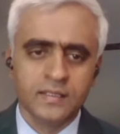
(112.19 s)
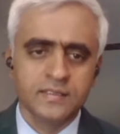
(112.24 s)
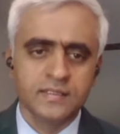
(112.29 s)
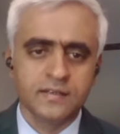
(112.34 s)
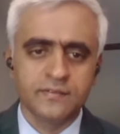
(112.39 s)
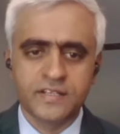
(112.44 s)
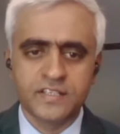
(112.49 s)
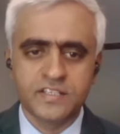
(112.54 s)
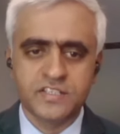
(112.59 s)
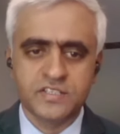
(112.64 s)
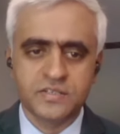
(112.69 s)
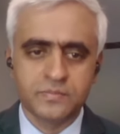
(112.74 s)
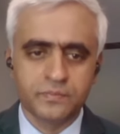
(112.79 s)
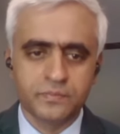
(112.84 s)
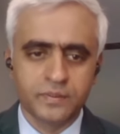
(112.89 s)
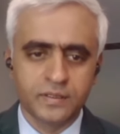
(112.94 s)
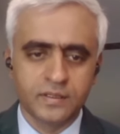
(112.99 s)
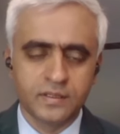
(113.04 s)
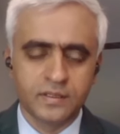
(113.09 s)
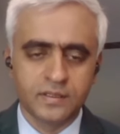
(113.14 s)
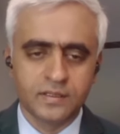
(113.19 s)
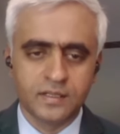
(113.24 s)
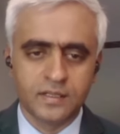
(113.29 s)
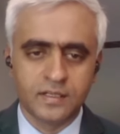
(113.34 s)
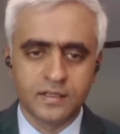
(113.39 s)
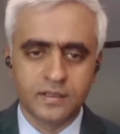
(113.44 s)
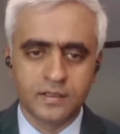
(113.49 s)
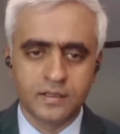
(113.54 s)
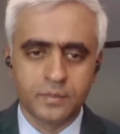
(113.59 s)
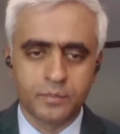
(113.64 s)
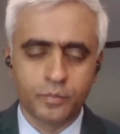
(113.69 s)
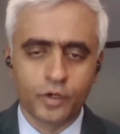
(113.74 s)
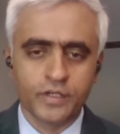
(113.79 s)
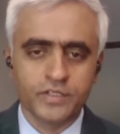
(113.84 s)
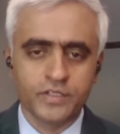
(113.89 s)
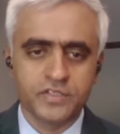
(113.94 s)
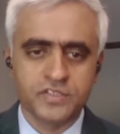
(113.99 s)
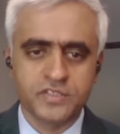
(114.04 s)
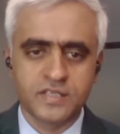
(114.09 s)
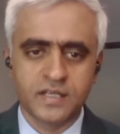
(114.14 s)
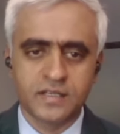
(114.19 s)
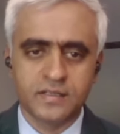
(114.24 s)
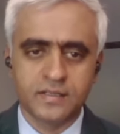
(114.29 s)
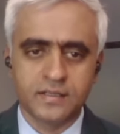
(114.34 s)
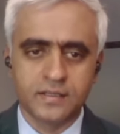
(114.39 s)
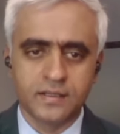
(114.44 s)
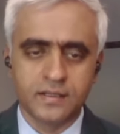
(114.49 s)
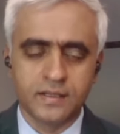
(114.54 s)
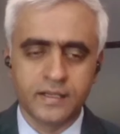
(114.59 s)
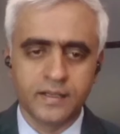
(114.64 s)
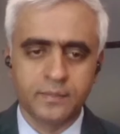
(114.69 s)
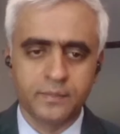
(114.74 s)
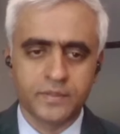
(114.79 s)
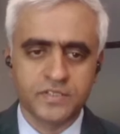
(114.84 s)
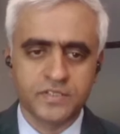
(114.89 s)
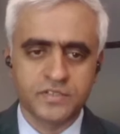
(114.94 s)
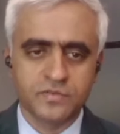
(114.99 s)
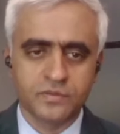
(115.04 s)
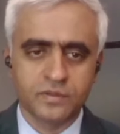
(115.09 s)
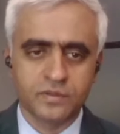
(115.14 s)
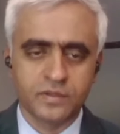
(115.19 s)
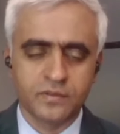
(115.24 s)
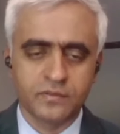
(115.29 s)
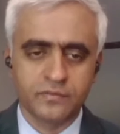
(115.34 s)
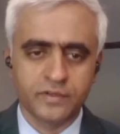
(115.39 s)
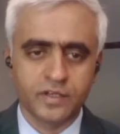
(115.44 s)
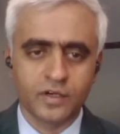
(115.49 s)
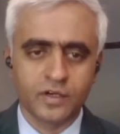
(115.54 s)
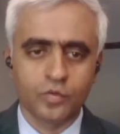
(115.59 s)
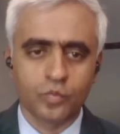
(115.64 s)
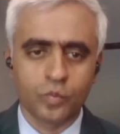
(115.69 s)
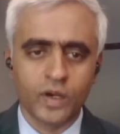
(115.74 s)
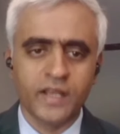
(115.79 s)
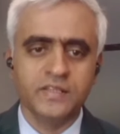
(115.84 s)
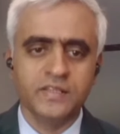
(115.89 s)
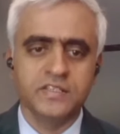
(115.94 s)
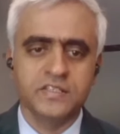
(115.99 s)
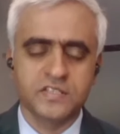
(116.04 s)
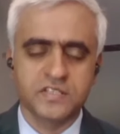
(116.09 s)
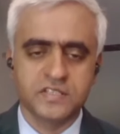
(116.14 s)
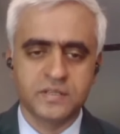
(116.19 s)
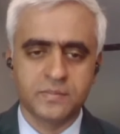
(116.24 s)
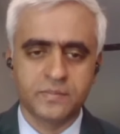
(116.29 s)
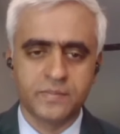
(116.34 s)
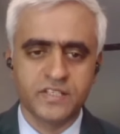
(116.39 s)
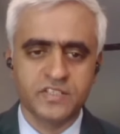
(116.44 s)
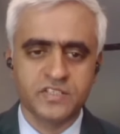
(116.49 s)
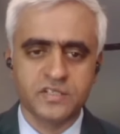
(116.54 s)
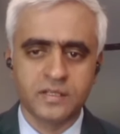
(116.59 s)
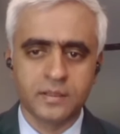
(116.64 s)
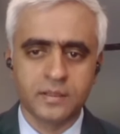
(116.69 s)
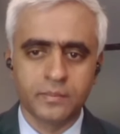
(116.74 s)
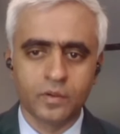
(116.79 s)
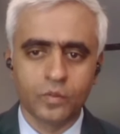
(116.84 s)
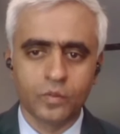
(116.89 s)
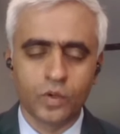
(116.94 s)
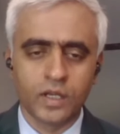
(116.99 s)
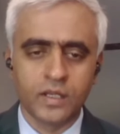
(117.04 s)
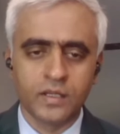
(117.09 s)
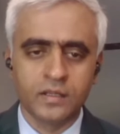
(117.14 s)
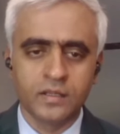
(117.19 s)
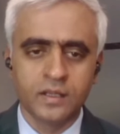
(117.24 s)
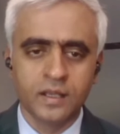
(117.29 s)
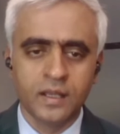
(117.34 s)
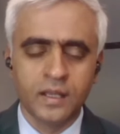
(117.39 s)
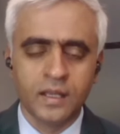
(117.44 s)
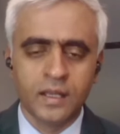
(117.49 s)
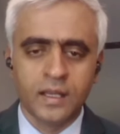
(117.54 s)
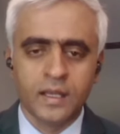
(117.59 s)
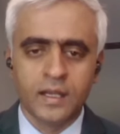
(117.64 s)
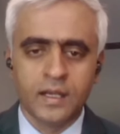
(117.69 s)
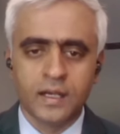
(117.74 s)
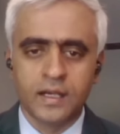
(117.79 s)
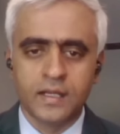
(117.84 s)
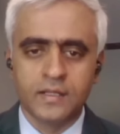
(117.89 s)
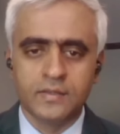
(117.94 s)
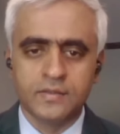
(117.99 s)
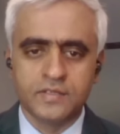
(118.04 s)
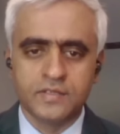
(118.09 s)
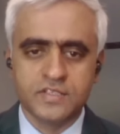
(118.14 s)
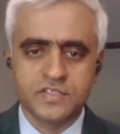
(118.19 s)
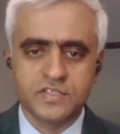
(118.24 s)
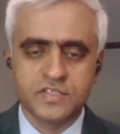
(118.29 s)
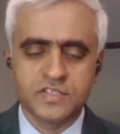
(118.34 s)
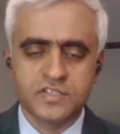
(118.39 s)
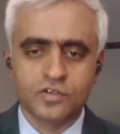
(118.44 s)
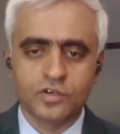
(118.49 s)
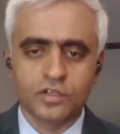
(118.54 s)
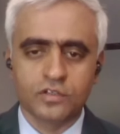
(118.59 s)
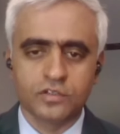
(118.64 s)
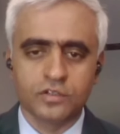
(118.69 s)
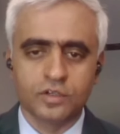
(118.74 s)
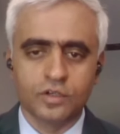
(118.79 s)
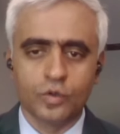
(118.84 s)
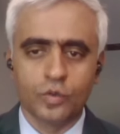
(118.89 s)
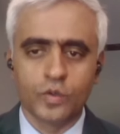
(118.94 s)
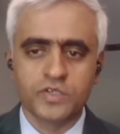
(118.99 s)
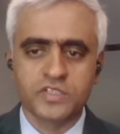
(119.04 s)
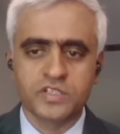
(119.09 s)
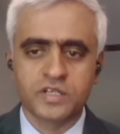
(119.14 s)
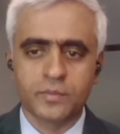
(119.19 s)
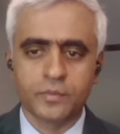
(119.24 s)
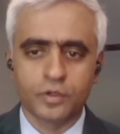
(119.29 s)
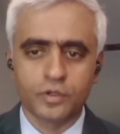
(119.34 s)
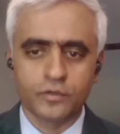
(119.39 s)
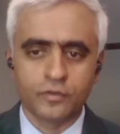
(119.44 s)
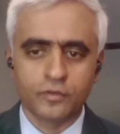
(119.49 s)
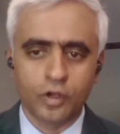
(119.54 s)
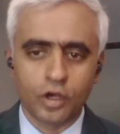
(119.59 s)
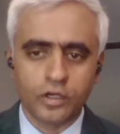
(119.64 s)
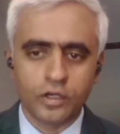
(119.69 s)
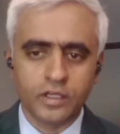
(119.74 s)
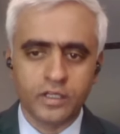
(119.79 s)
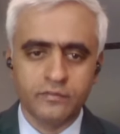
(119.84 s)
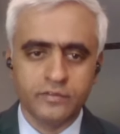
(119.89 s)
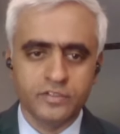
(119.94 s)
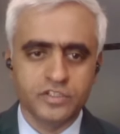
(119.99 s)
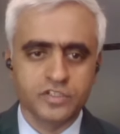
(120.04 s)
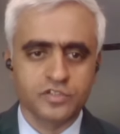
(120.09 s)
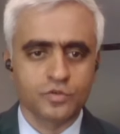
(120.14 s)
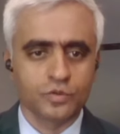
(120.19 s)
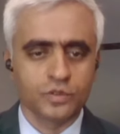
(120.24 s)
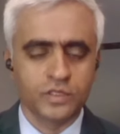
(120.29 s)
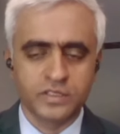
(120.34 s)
There are very simple uh, points that uh, help us uh, figure out why this is the best. Number one, uh, this has got the lowest amount of lock-in, which is only